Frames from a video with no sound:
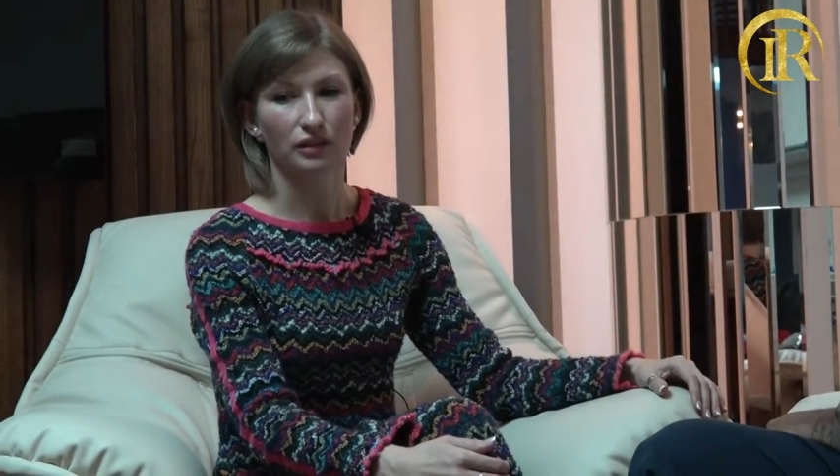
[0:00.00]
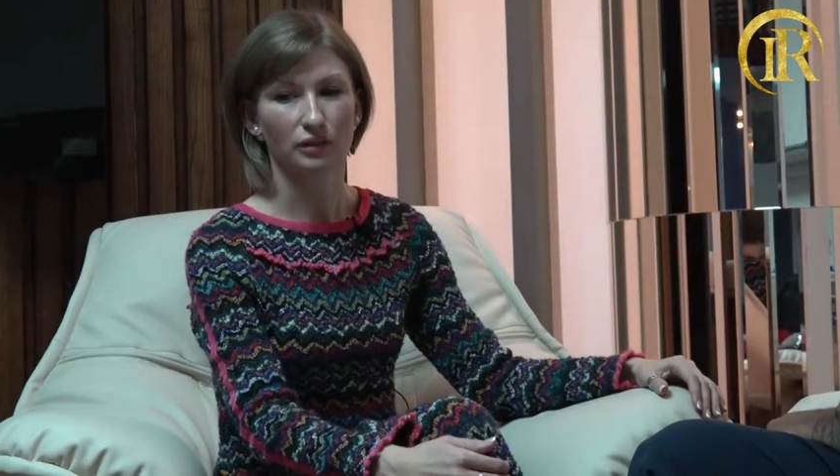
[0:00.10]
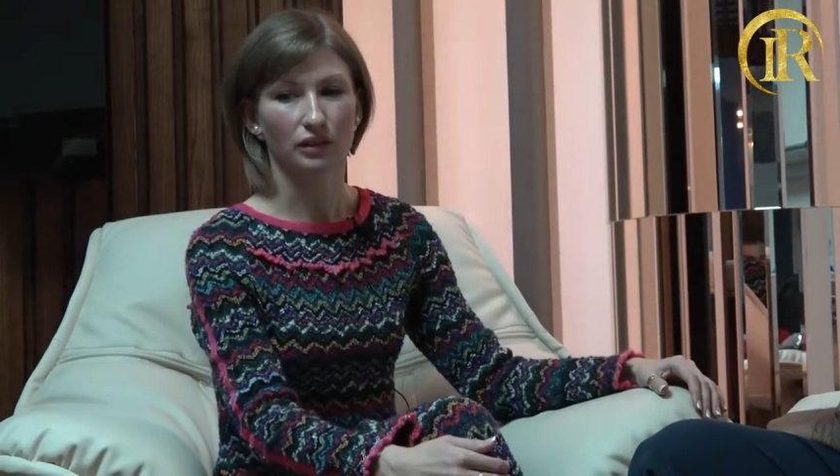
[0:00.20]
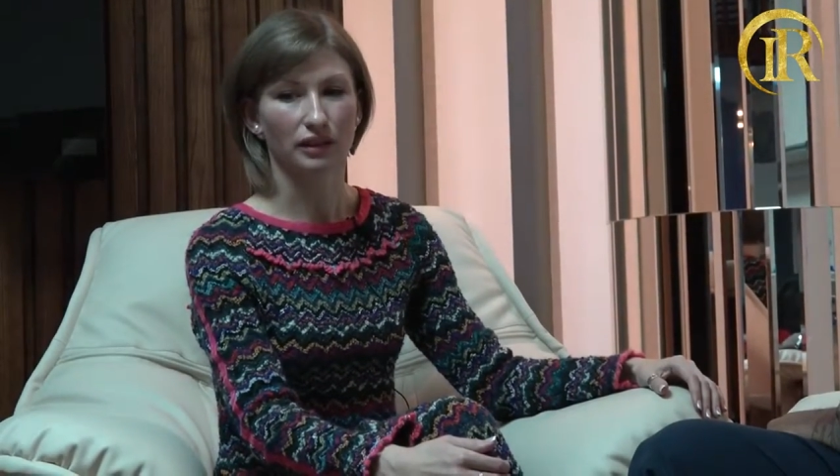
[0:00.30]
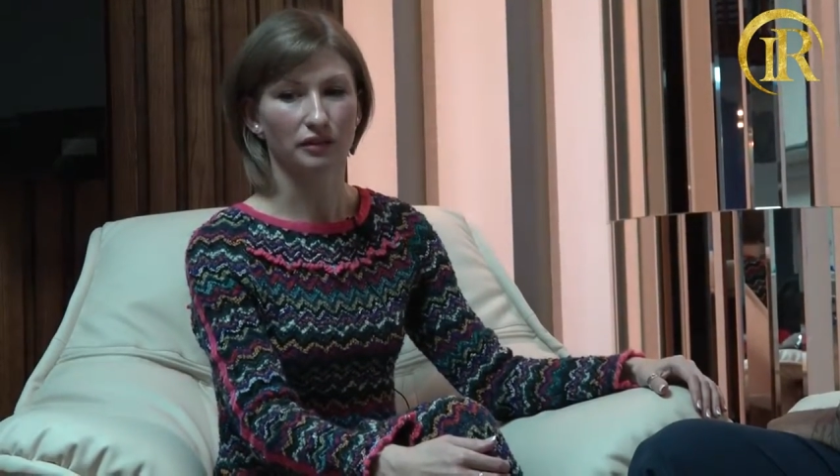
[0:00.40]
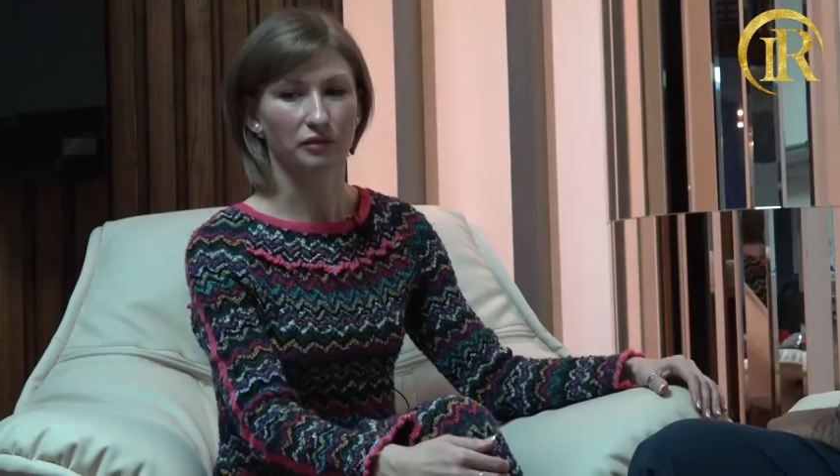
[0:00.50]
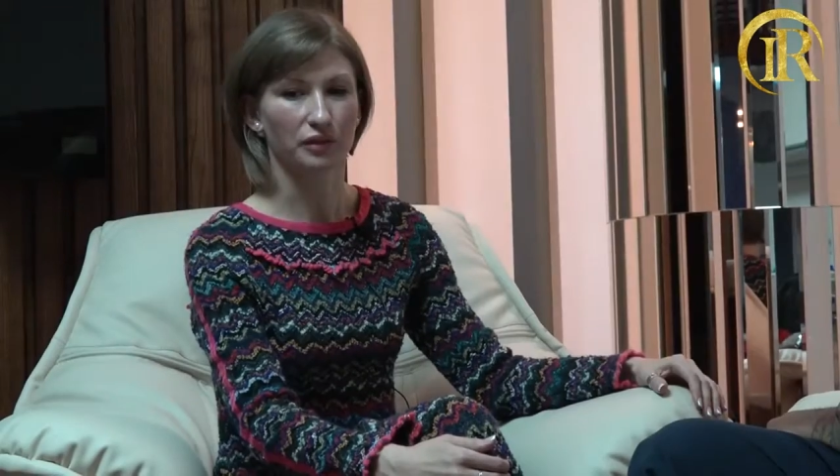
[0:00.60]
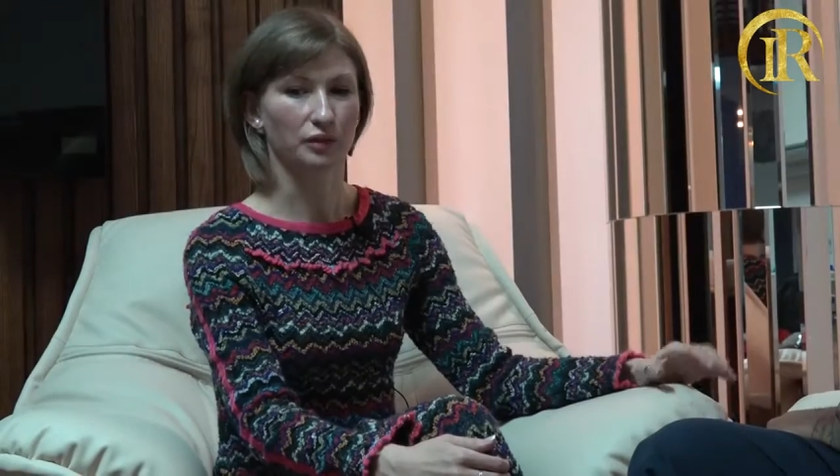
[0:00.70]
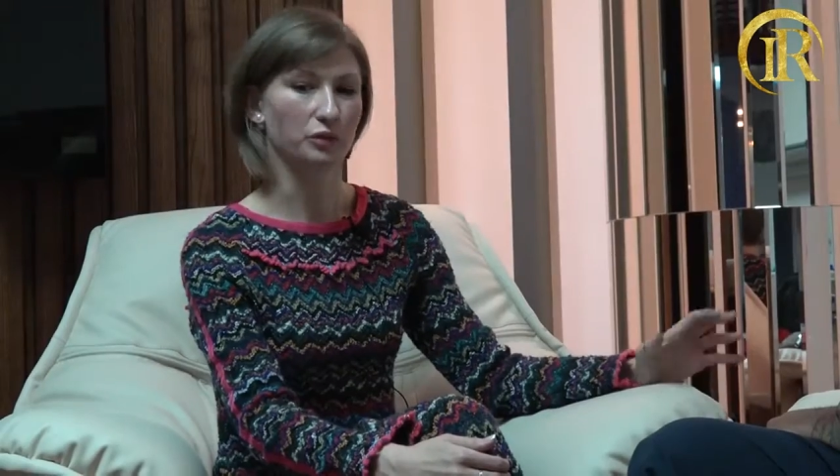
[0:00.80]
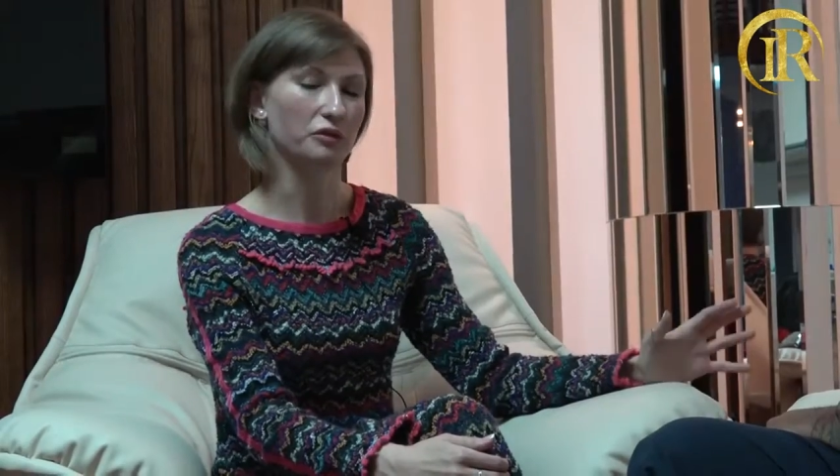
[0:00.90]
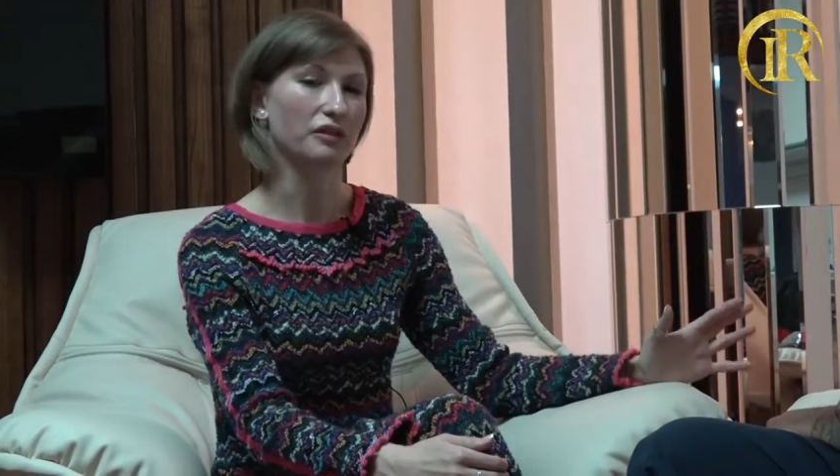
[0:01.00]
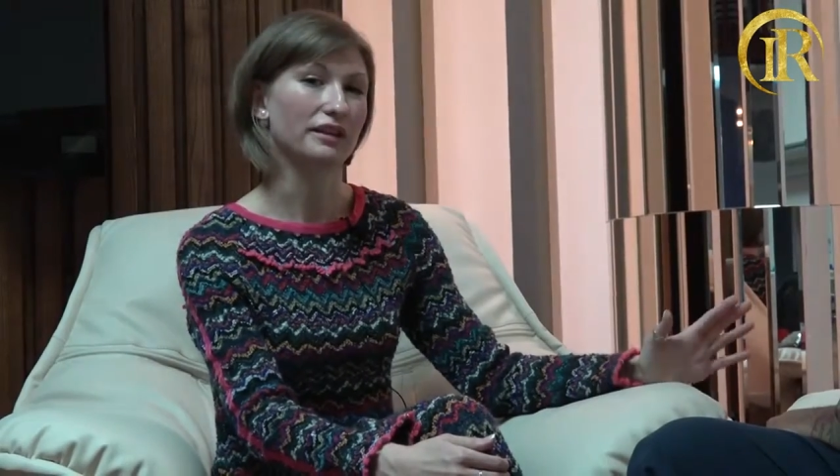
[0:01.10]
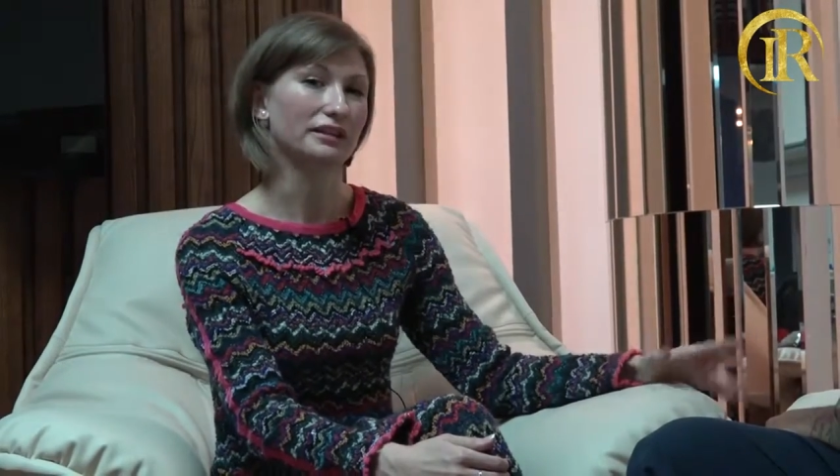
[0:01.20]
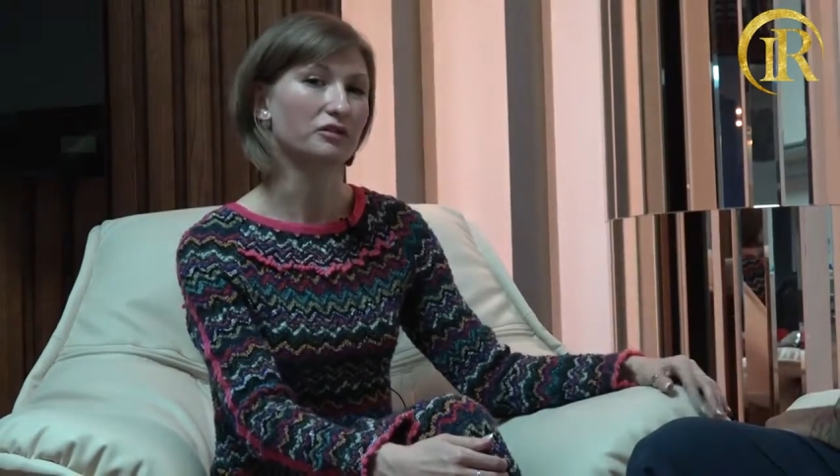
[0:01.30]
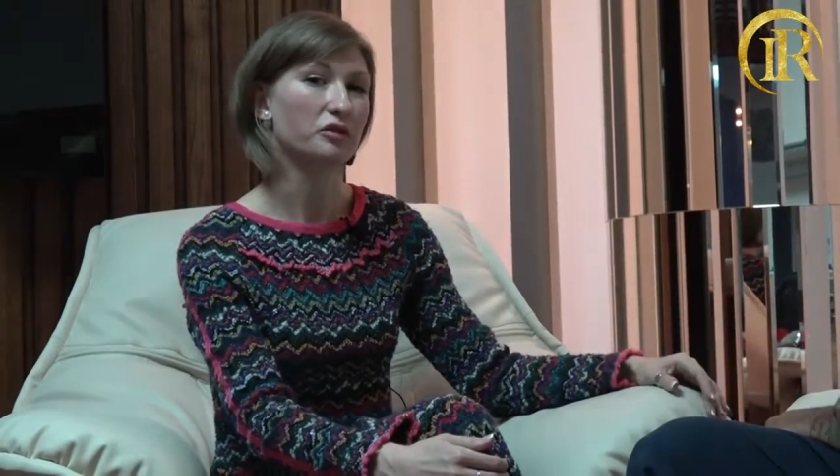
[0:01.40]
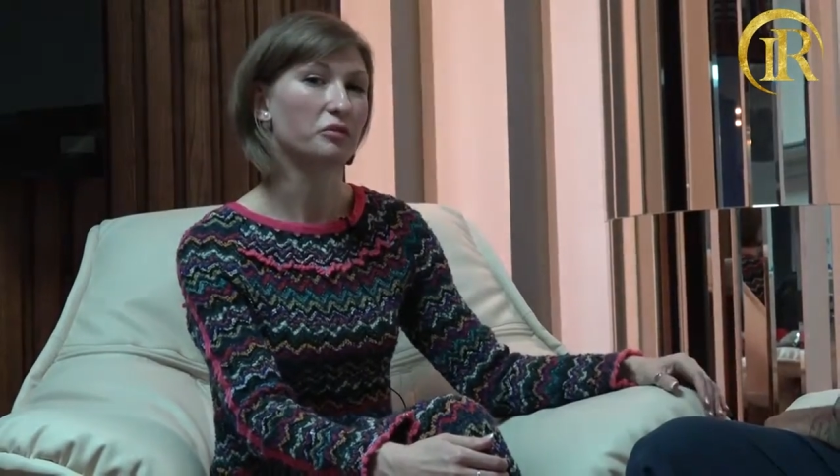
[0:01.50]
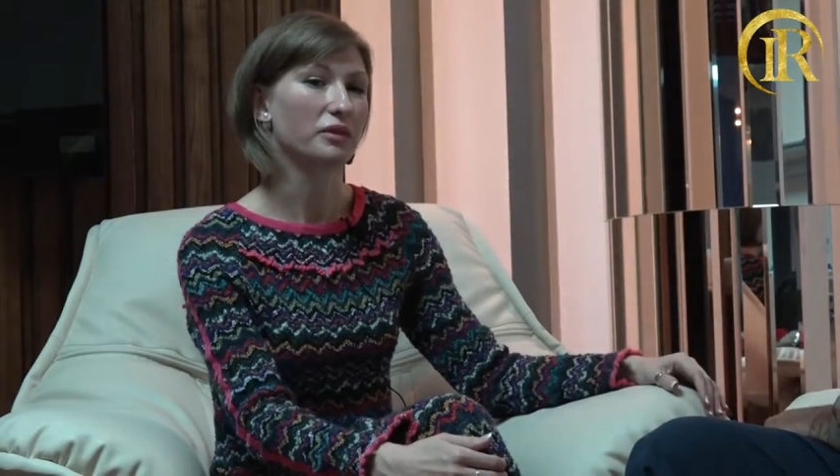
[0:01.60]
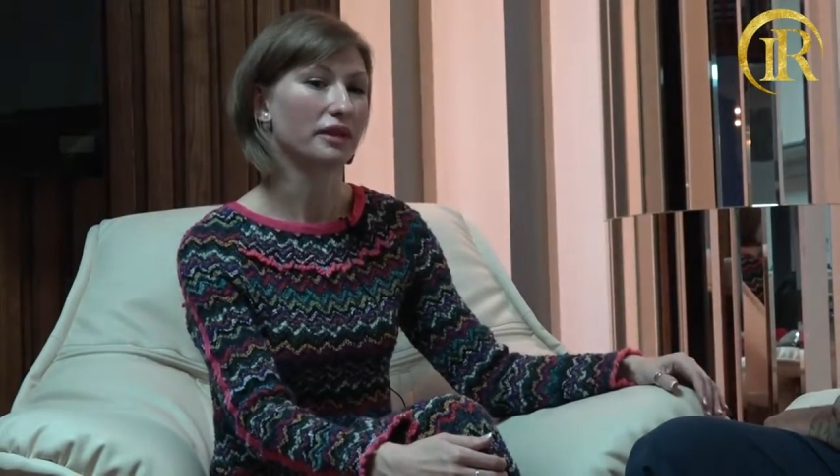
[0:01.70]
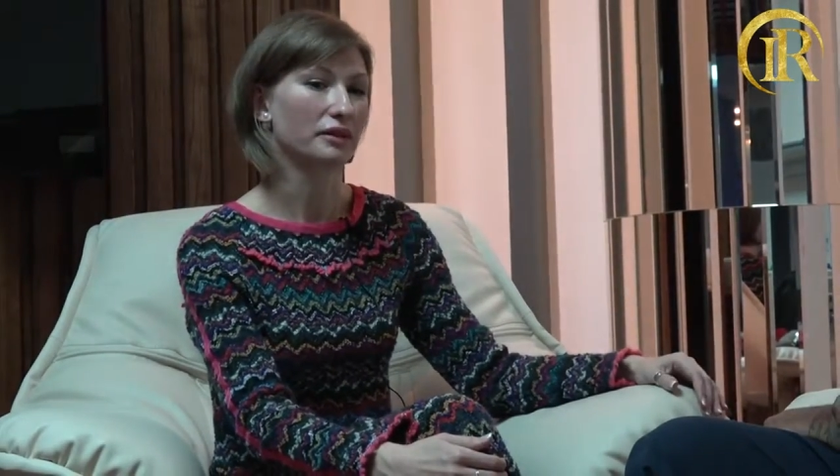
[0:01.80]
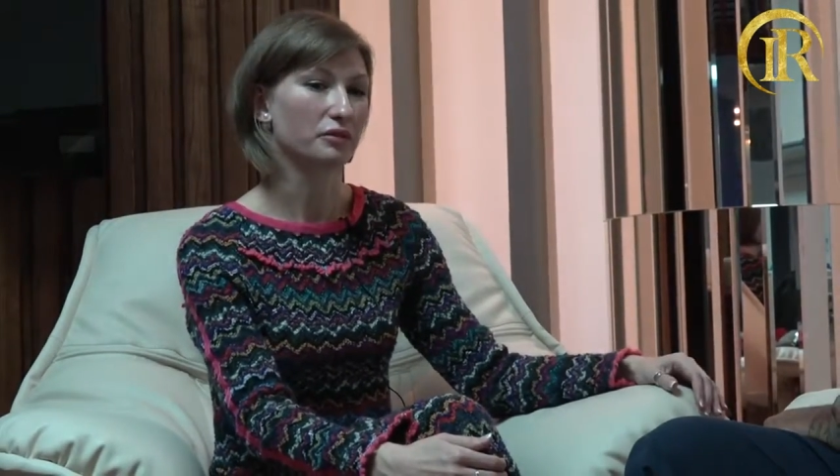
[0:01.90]
to have a good father for
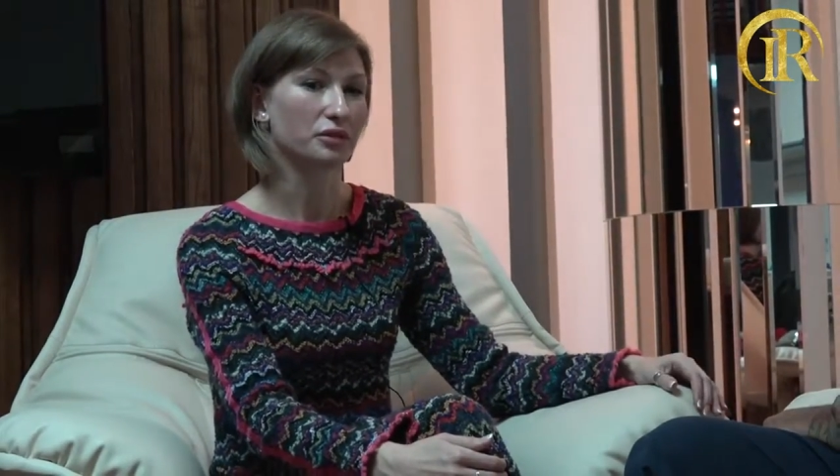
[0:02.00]
my